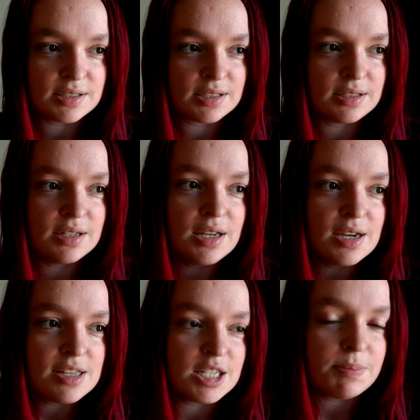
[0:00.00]
and
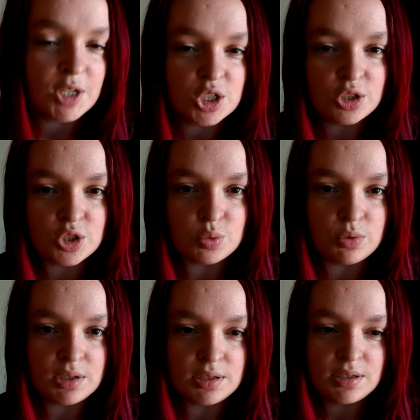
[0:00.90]
the specialist
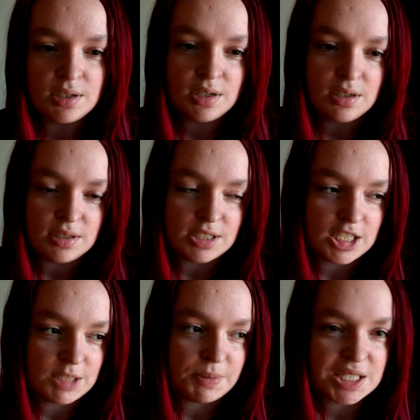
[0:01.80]
would
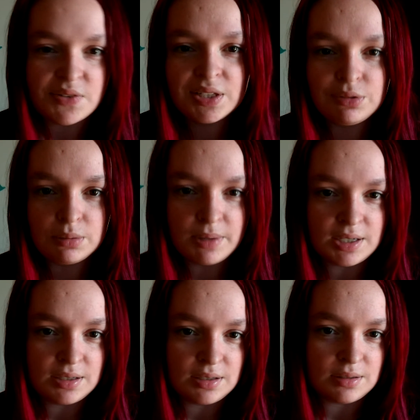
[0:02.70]
see specifically what
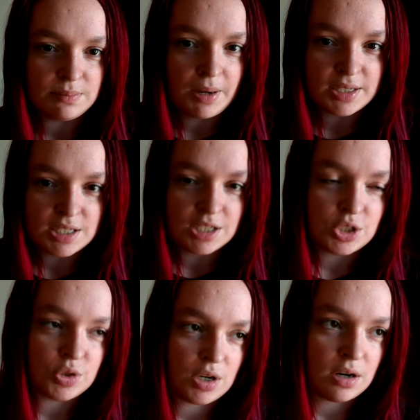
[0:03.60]
my POTS
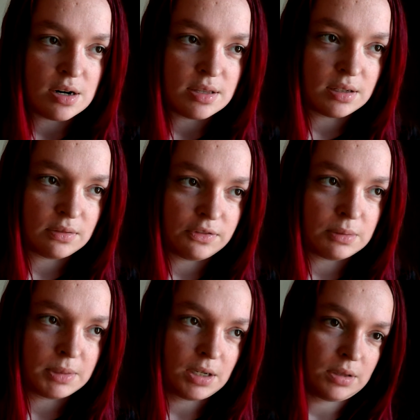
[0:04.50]
issues are, and then
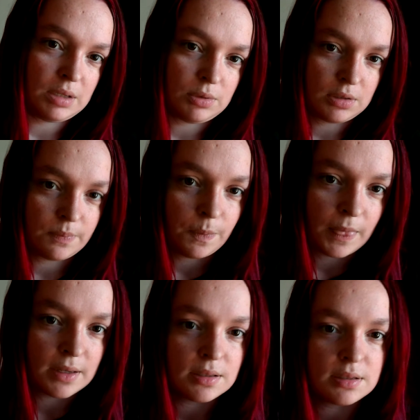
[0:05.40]
from there they would
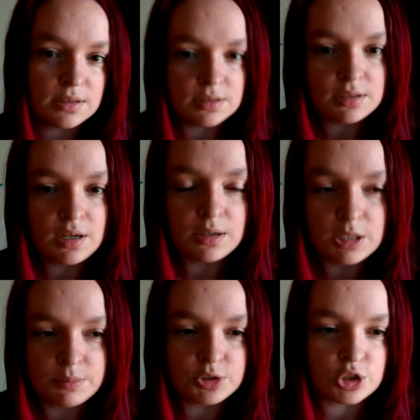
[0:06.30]

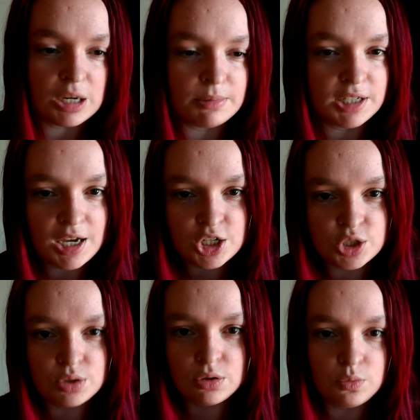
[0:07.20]
prescribe
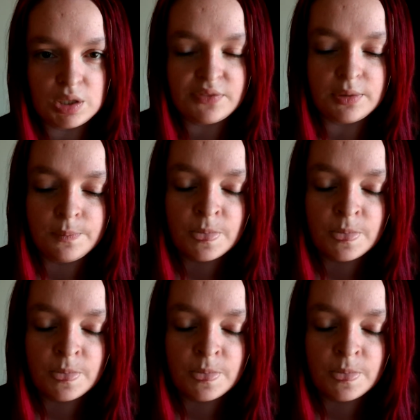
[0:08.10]
medication or whatever.